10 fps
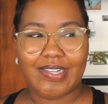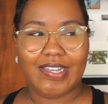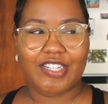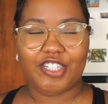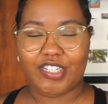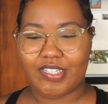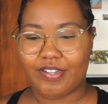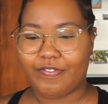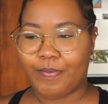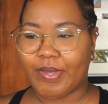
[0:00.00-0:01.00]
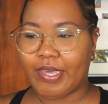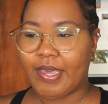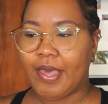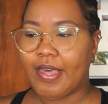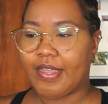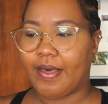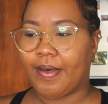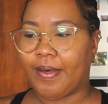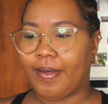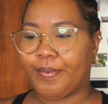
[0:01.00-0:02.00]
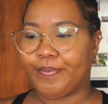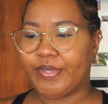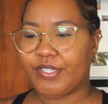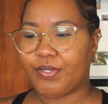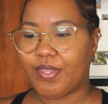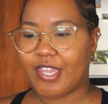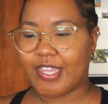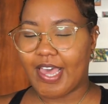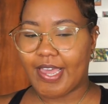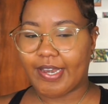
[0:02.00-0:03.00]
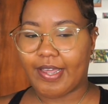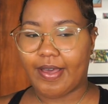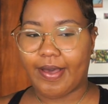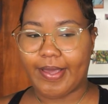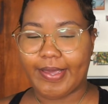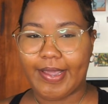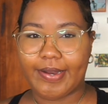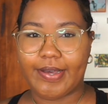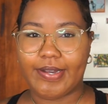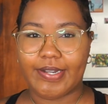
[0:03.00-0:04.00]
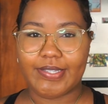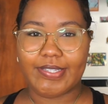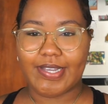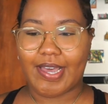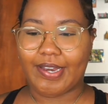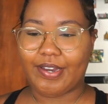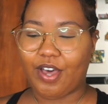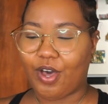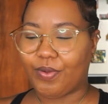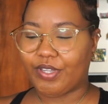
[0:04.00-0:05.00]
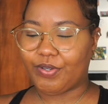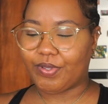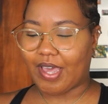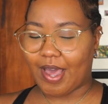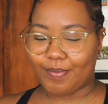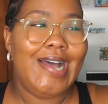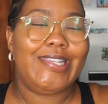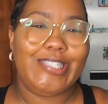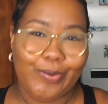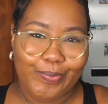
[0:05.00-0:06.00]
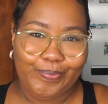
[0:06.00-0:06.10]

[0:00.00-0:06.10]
interesting for me. So then I kind of understand how they do their app. So